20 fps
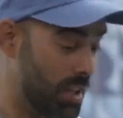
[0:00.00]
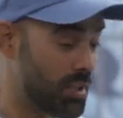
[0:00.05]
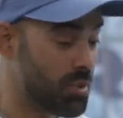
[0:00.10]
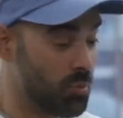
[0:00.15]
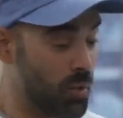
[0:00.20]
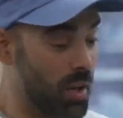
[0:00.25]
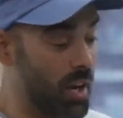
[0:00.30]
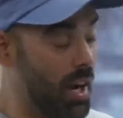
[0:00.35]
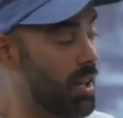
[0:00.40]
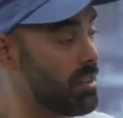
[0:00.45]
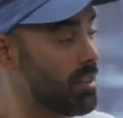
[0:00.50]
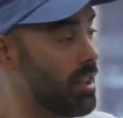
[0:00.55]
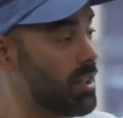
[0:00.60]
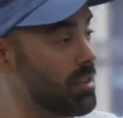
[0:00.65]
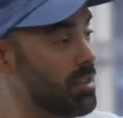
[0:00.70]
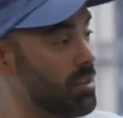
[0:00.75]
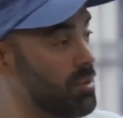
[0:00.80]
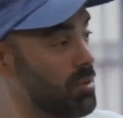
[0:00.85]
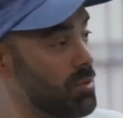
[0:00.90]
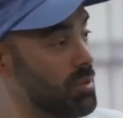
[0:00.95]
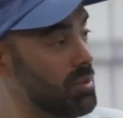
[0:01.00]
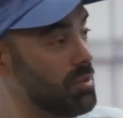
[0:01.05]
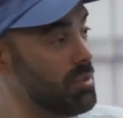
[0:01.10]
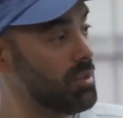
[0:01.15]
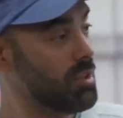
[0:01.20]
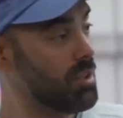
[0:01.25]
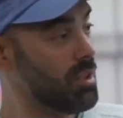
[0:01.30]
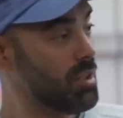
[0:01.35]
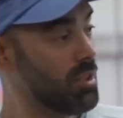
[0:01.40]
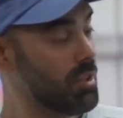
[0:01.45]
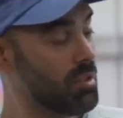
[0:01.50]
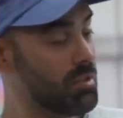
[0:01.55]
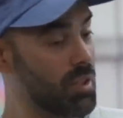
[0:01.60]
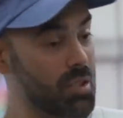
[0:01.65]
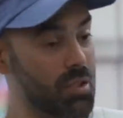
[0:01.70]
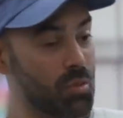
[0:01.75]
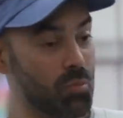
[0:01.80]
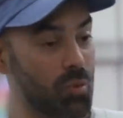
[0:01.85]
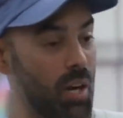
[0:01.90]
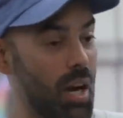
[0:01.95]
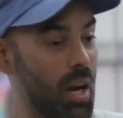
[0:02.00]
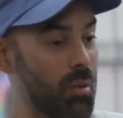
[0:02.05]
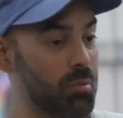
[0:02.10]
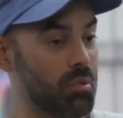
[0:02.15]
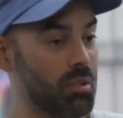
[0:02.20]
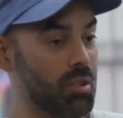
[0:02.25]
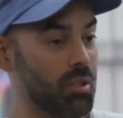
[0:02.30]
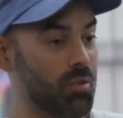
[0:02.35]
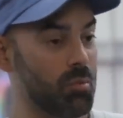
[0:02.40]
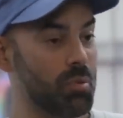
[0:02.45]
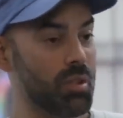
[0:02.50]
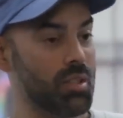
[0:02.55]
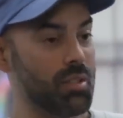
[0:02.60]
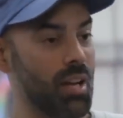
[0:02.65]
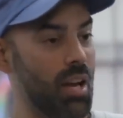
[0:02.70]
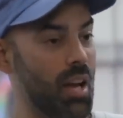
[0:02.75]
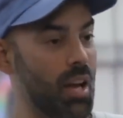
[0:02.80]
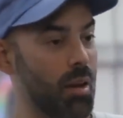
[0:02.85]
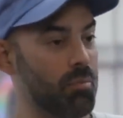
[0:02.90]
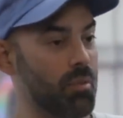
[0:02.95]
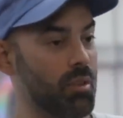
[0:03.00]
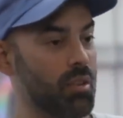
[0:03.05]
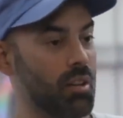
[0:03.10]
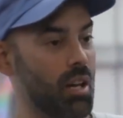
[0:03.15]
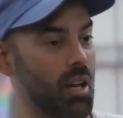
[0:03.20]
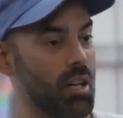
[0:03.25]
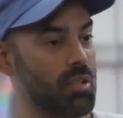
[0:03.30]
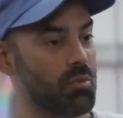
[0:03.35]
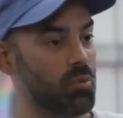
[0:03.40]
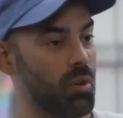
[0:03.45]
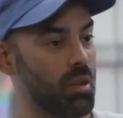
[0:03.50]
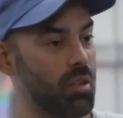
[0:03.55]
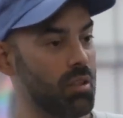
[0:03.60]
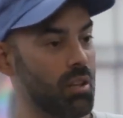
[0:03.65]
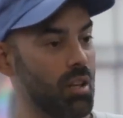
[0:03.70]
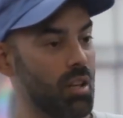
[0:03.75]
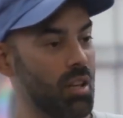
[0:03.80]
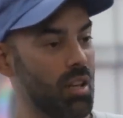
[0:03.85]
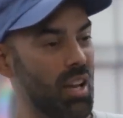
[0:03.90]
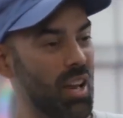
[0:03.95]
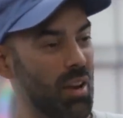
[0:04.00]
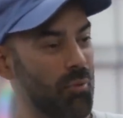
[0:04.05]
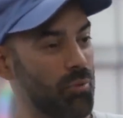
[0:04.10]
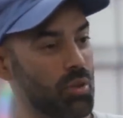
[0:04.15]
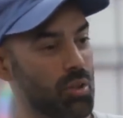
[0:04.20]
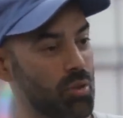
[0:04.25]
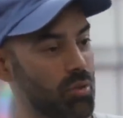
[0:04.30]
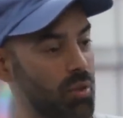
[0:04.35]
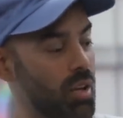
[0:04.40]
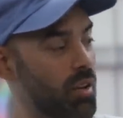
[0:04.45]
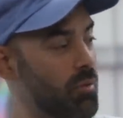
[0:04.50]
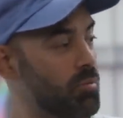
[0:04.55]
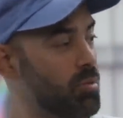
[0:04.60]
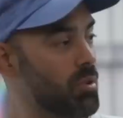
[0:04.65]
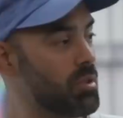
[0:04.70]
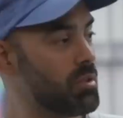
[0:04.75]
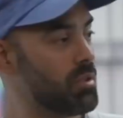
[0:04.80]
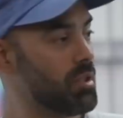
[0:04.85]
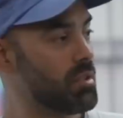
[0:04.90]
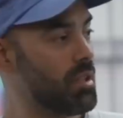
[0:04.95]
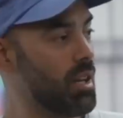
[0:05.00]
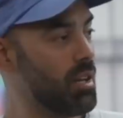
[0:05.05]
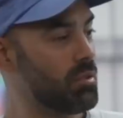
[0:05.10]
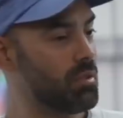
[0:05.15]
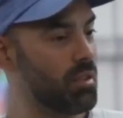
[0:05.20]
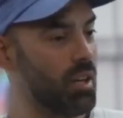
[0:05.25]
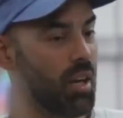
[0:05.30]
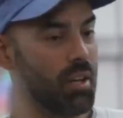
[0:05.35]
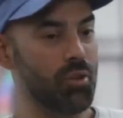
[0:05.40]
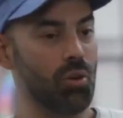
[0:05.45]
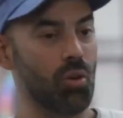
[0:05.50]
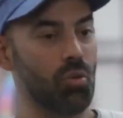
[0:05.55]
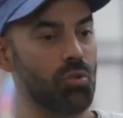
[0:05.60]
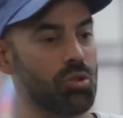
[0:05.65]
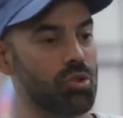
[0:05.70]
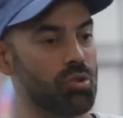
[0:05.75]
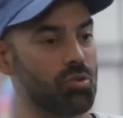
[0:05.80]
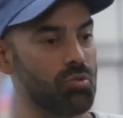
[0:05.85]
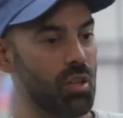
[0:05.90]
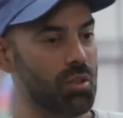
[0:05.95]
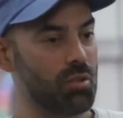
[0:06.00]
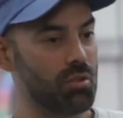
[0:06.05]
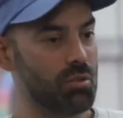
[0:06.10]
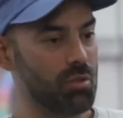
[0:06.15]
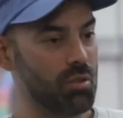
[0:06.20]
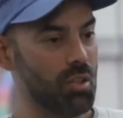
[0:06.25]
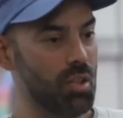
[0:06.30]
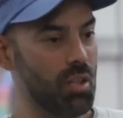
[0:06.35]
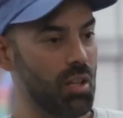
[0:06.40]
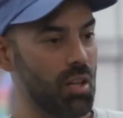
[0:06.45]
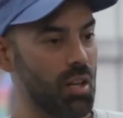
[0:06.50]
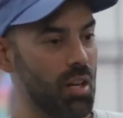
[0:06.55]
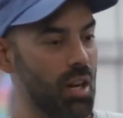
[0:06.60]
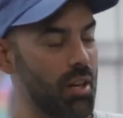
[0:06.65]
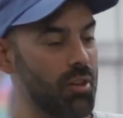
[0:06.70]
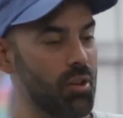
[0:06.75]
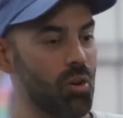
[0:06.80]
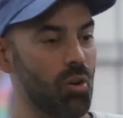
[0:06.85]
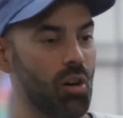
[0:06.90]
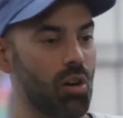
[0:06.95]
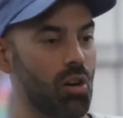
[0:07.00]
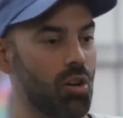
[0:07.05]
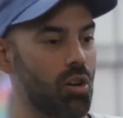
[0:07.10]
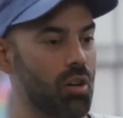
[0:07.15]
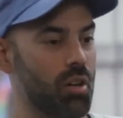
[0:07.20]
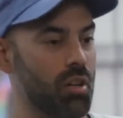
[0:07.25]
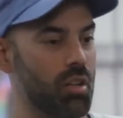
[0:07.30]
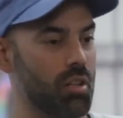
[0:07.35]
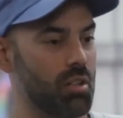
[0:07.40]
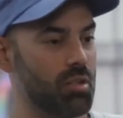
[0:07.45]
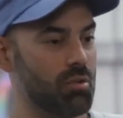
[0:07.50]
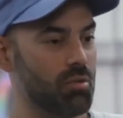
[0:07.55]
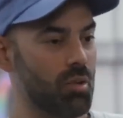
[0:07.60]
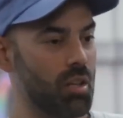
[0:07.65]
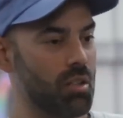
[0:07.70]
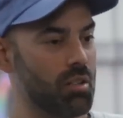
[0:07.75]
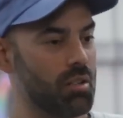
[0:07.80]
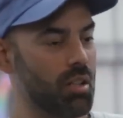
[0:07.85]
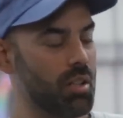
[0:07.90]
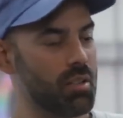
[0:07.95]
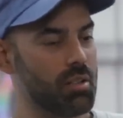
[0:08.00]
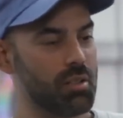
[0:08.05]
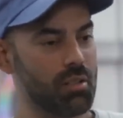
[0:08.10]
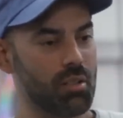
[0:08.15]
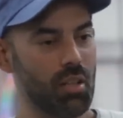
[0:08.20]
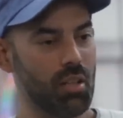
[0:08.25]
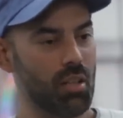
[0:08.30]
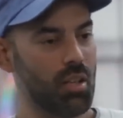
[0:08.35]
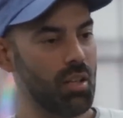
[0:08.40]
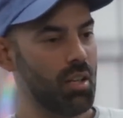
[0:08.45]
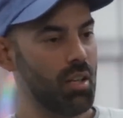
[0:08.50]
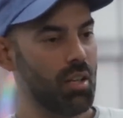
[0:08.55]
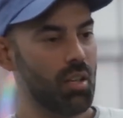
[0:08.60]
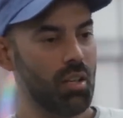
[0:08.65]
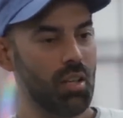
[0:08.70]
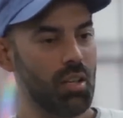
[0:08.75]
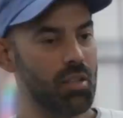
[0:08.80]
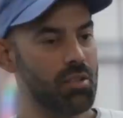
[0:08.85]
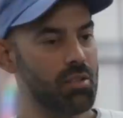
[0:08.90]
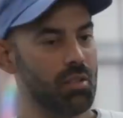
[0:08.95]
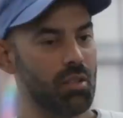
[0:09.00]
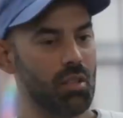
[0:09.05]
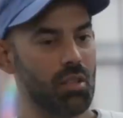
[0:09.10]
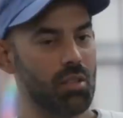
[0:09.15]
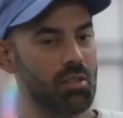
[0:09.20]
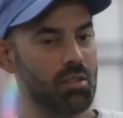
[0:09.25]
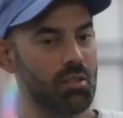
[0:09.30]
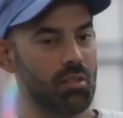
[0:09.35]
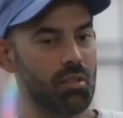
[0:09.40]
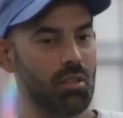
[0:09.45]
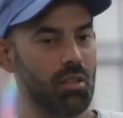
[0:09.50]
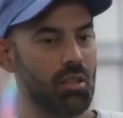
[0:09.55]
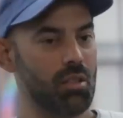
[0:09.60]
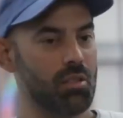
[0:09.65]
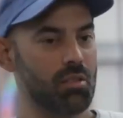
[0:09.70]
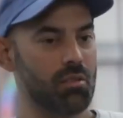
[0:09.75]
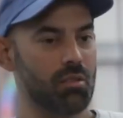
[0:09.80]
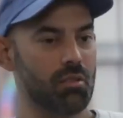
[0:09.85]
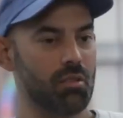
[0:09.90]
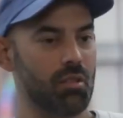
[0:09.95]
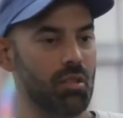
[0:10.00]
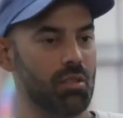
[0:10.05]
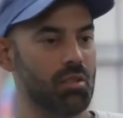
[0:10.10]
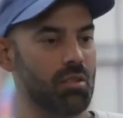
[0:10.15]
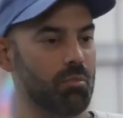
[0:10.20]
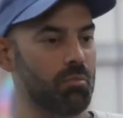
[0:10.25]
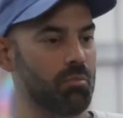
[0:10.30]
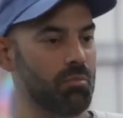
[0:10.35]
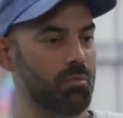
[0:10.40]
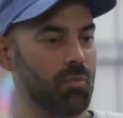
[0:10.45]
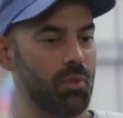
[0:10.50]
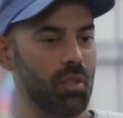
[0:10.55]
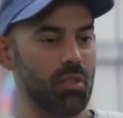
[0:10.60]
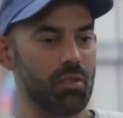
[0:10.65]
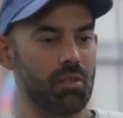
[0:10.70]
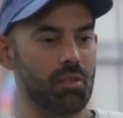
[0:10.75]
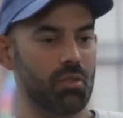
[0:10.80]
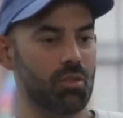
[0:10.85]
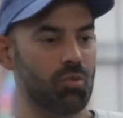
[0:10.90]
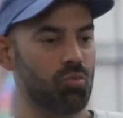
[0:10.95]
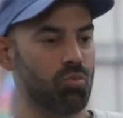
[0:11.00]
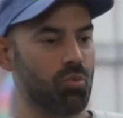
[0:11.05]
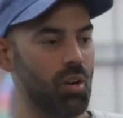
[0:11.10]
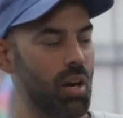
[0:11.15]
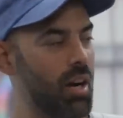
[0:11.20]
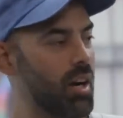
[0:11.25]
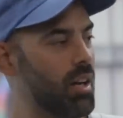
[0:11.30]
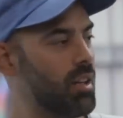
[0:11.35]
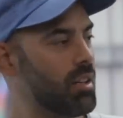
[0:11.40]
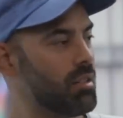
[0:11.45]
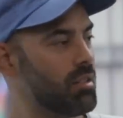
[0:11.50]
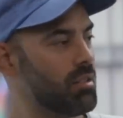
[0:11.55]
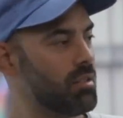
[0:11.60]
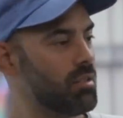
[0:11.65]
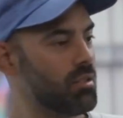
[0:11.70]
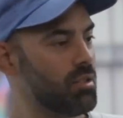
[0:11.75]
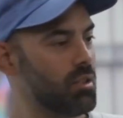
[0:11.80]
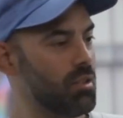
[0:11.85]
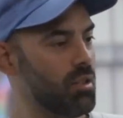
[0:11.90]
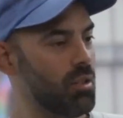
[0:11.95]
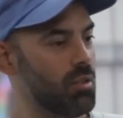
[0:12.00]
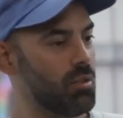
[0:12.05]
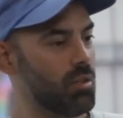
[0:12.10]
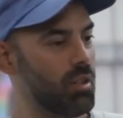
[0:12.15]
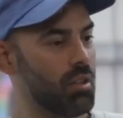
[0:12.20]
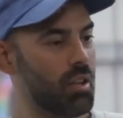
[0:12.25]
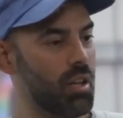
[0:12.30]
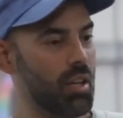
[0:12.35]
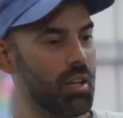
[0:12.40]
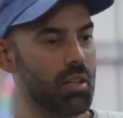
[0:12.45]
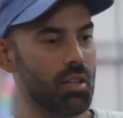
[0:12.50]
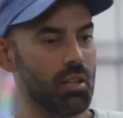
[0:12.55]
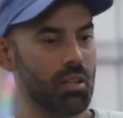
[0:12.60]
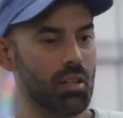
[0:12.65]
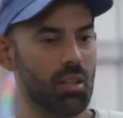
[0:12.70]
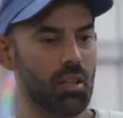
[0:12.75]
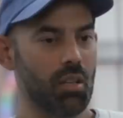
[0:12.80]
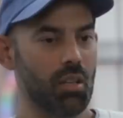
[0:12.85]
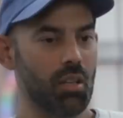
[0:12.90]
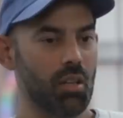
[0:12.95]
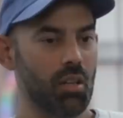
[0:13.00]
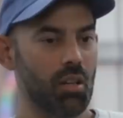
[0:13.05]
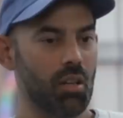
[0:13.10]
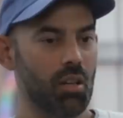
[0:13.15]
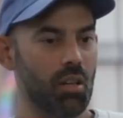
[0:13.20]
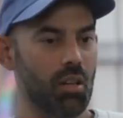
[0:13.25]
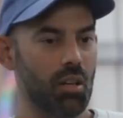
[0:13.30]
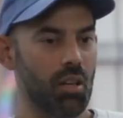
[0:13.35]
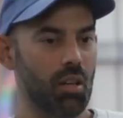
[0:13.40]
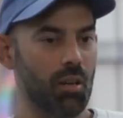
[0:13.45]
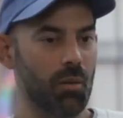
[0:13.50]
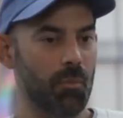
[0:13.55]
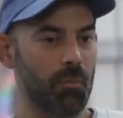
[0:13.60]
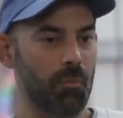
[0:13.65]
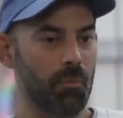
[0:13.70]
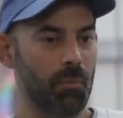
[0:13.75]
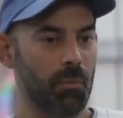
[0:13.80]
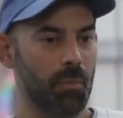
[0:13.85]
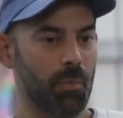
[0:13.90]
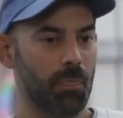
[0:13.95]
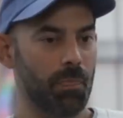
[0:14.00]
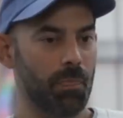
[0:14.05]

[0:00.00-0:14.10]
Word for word: that's the way I'd like to do it. Yeah. That's the way I believe it because I empathize with every creative person that's out there. I know the struggle. I know how hard it is, right? Like it's it's it's it's it's a it's a grind, you know, and like um,